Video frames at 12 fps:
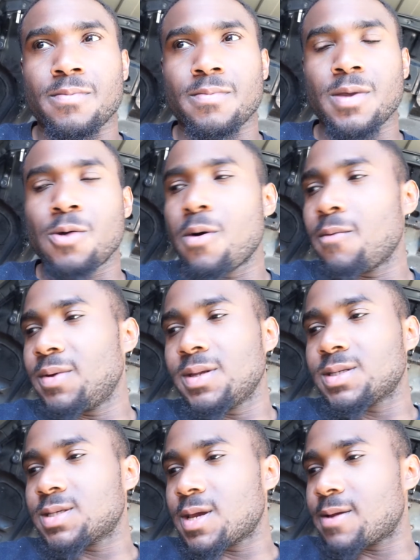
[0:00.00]
It won't be the
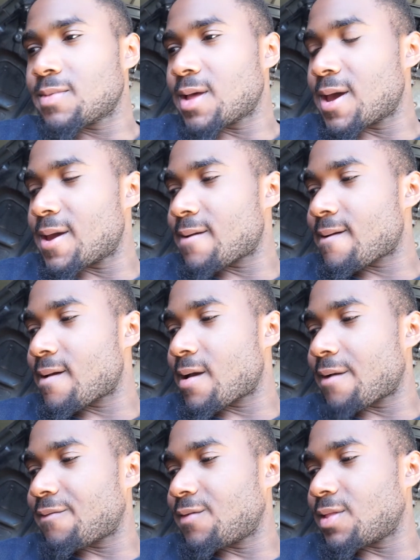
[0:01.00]
same. Like,
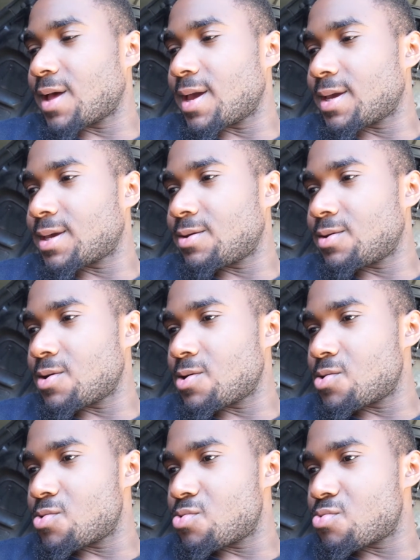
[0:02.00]
I feel like, you
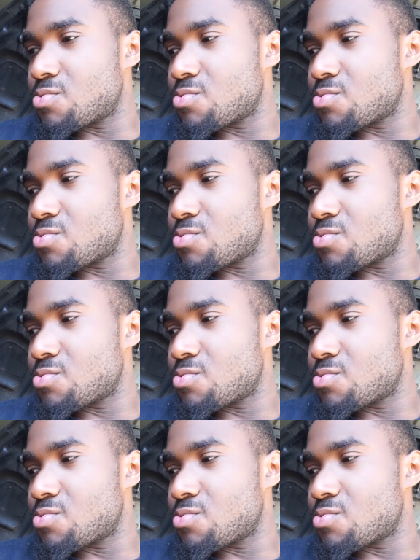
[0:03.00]
know,